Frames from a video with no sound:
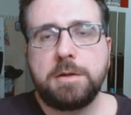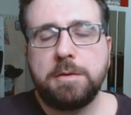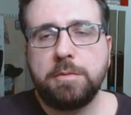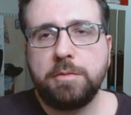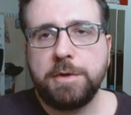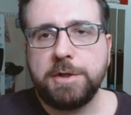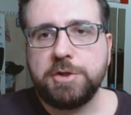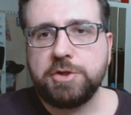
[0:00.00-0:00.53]

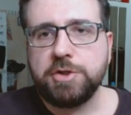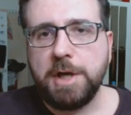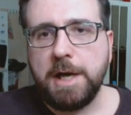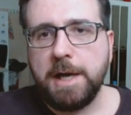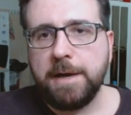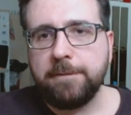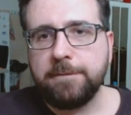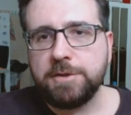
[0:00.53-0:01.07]
which
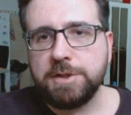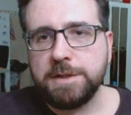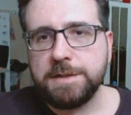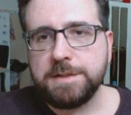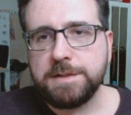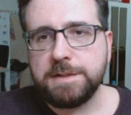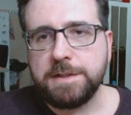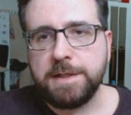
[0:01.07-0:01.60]
I've
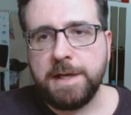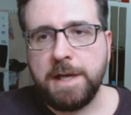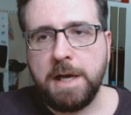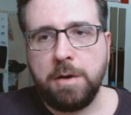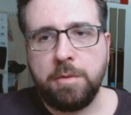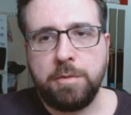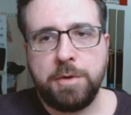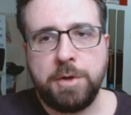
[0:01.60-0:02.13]
just
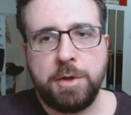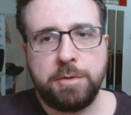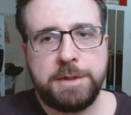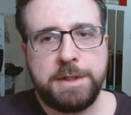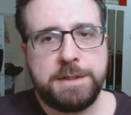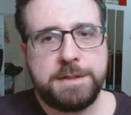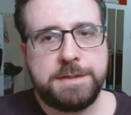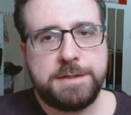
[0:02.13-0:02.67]
now
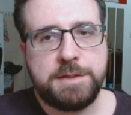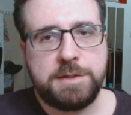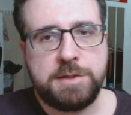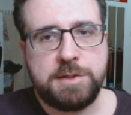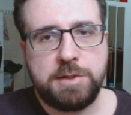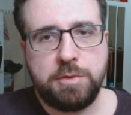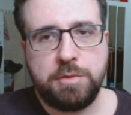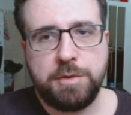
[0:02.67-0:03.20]
noticed.
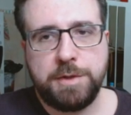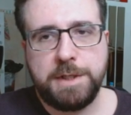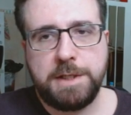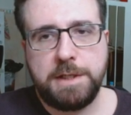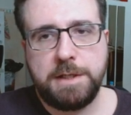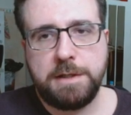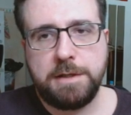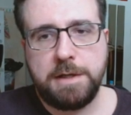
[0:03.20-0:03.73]
So
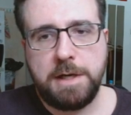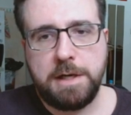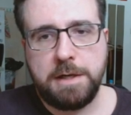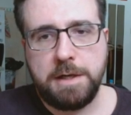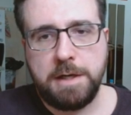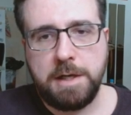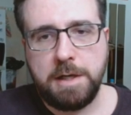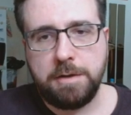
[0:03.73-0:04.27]
here
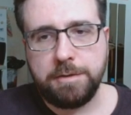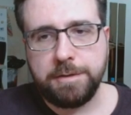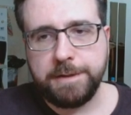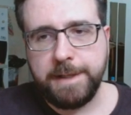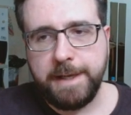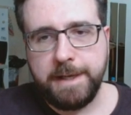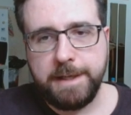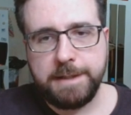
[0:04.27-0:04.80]
are our
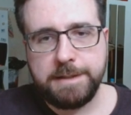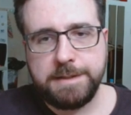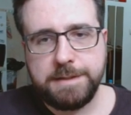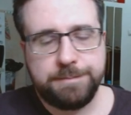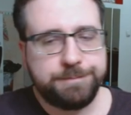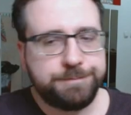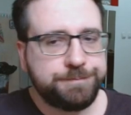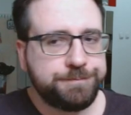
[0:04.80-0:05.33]

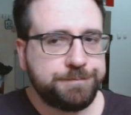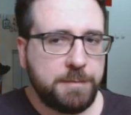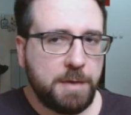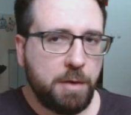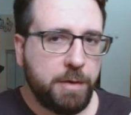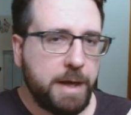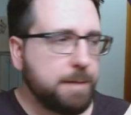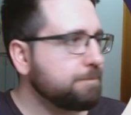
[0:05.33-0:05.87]
tags.
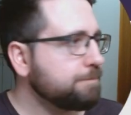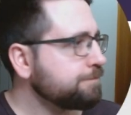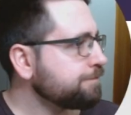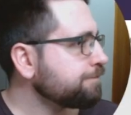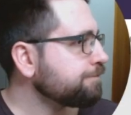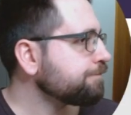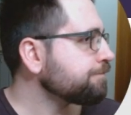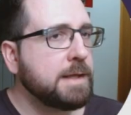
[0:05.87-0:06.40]
Okay,
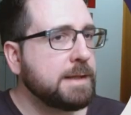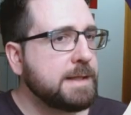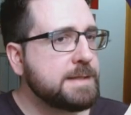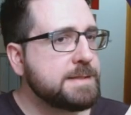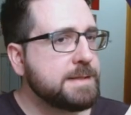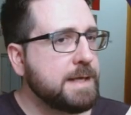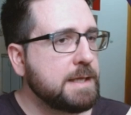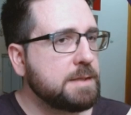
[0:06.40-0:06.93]

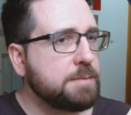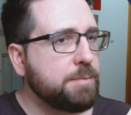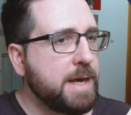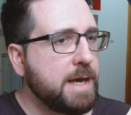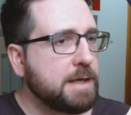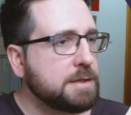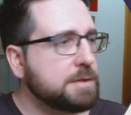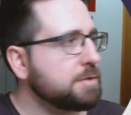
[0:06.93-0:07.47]
let's get
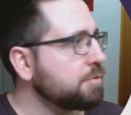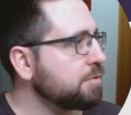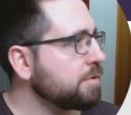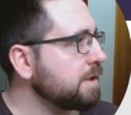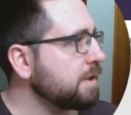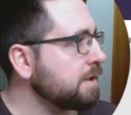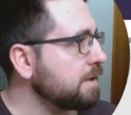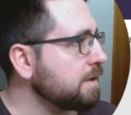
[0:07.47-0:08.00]
back to
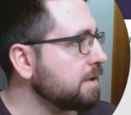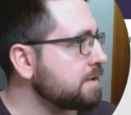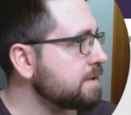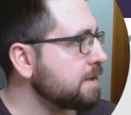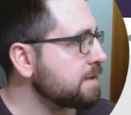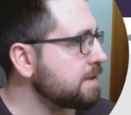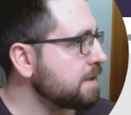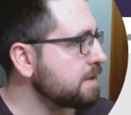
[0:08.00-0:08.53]
the
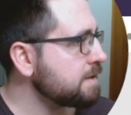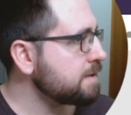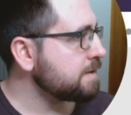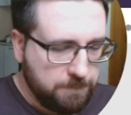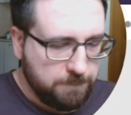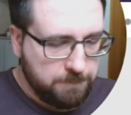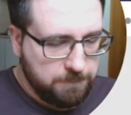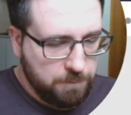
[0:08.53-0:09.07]

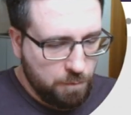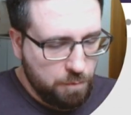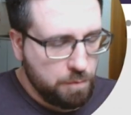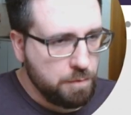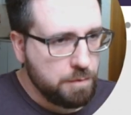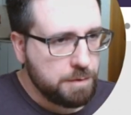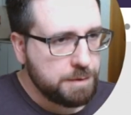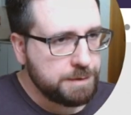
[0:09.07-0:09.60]
CSS.
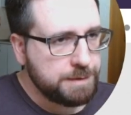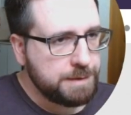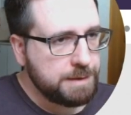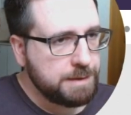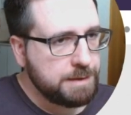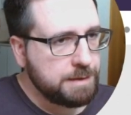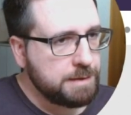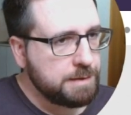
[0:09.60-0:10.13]
For
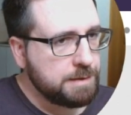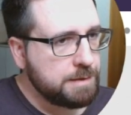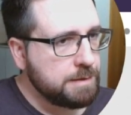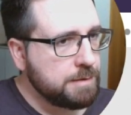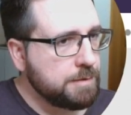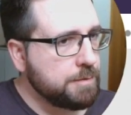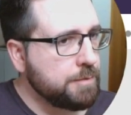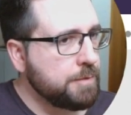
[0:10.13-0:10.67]
the
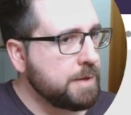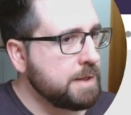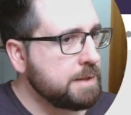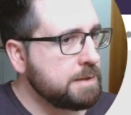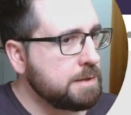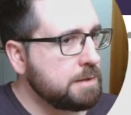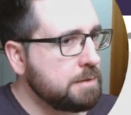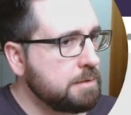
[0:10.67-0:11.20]

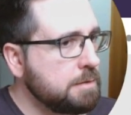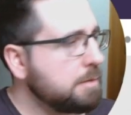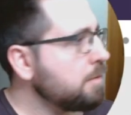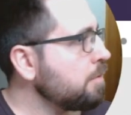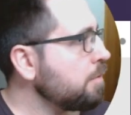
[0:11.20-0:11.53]
radio,